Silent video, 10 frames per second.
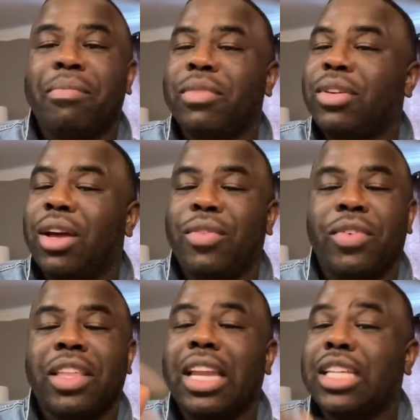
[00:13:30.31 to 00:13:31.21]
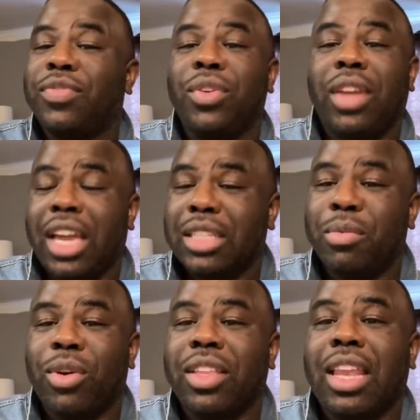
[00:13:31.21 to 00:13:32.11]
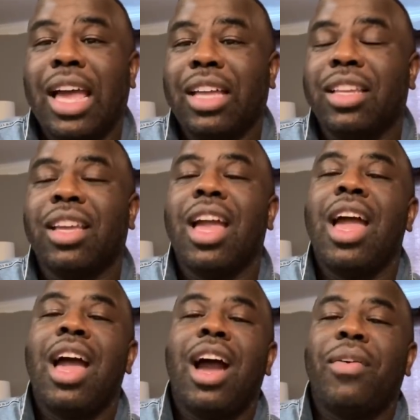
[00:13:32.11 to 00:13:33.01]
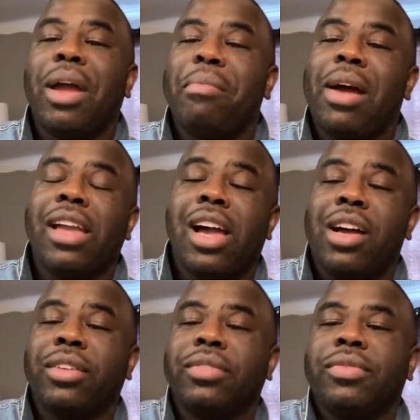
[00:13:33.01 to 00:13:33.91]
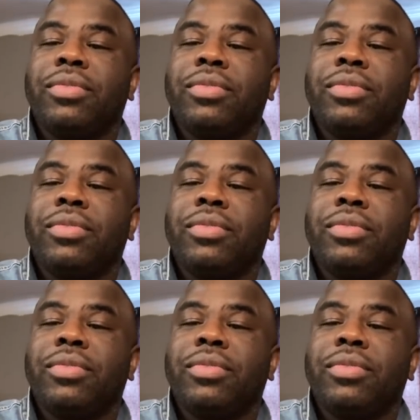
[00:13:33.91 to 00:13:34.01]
you know, for the next few days, more than likely. All right, bye, y'all.